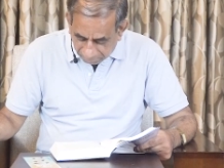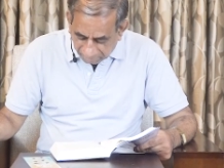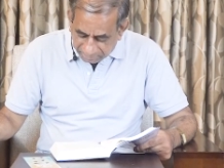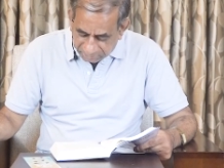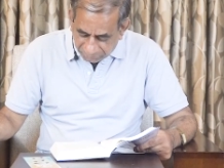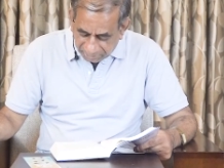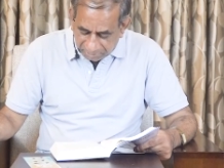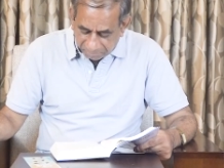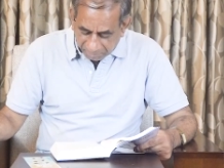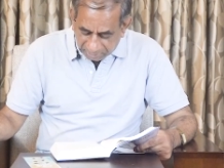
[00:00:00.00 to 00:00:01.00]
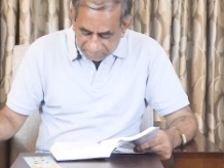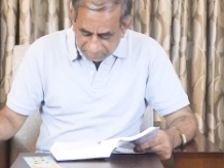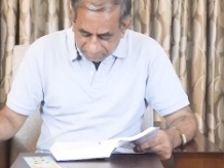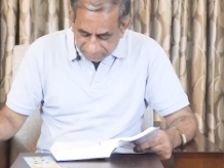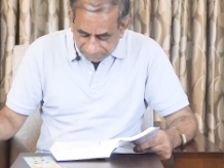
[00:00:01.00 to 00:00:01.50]
my sweet
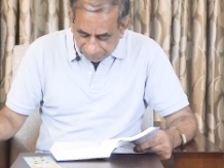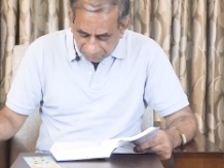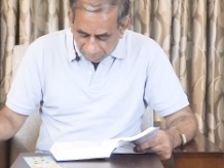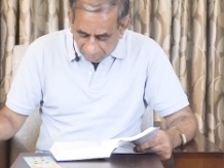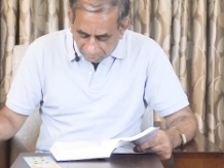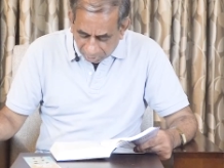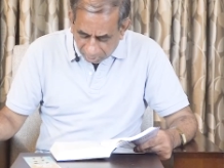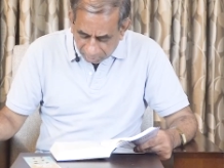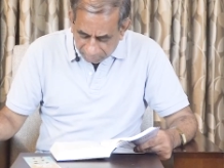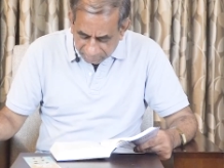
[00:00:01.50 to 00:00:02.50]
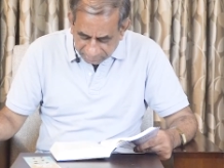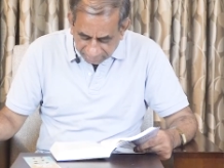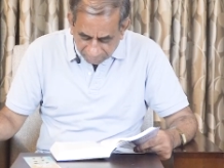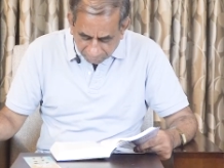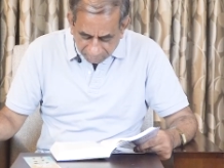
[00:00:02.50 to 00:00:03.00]
Master, all this
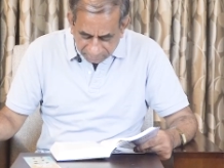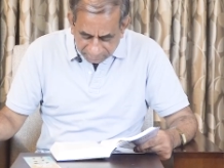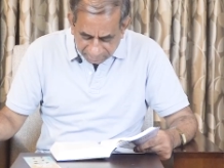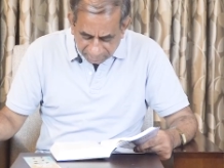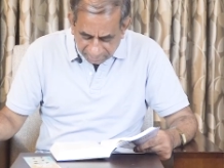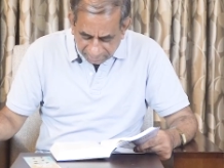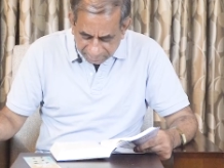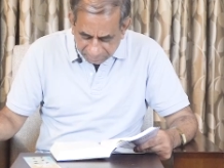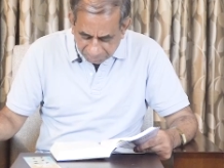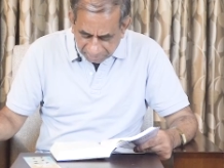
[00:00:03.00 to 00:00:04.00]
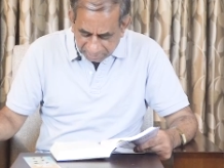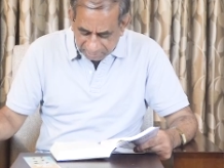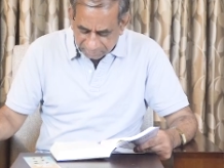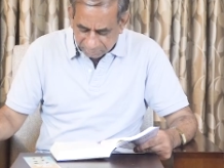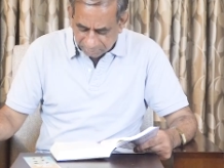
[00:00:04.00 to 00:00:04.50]
I constantly
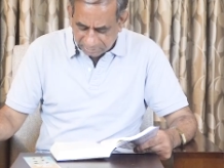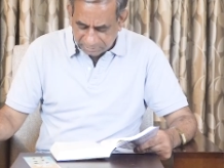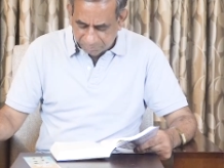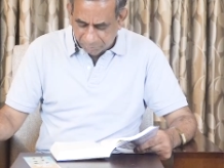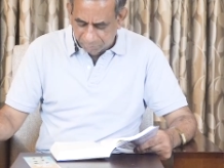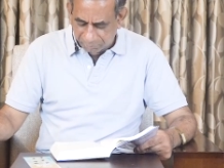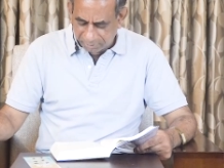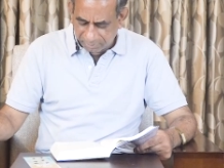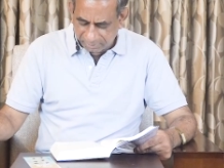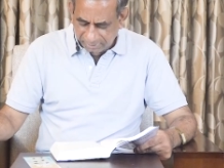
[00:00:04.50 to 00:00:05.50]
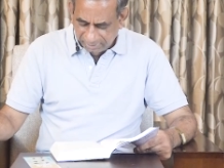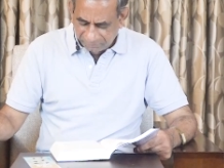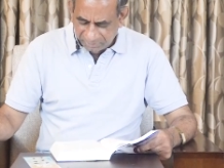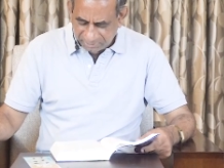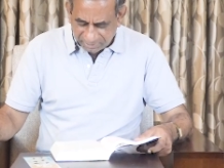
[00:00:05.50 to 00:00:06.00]
experience on this boat,
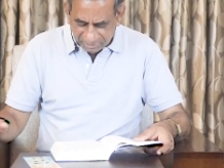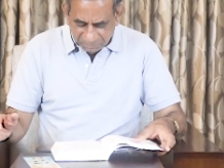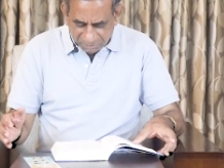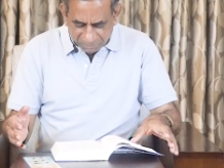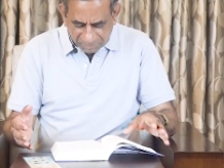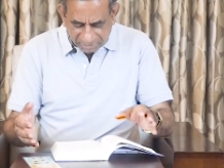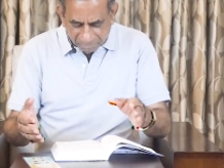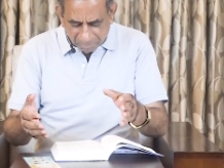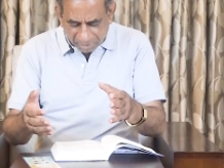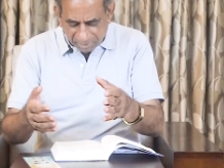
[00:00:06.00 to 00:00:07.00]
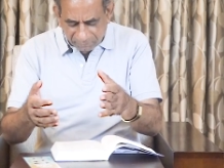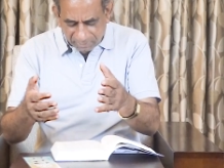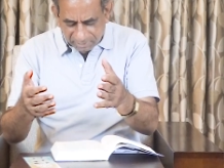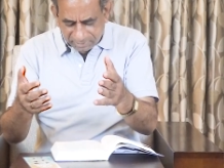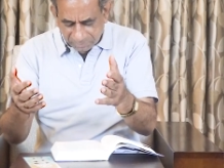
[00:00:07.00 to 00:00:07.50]
which seems to me a
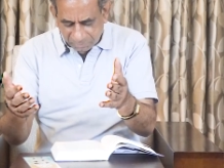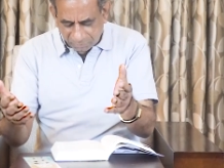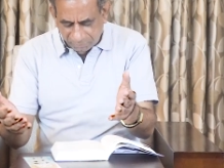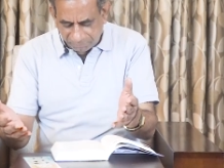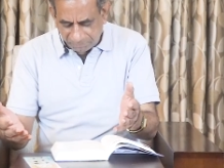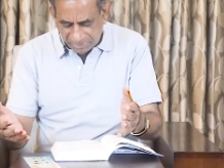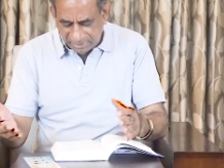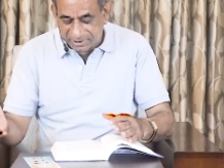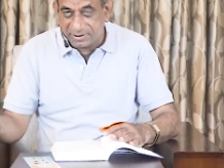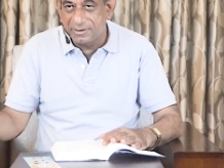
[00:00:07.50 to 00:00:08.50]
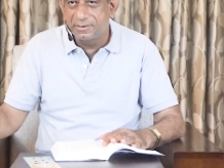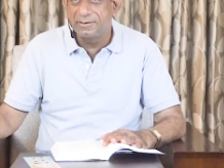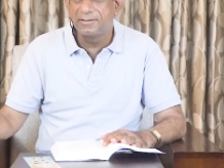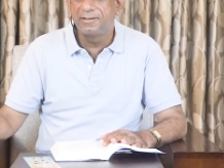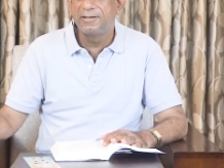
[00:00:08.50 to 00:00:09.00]
marvelous abode of peace.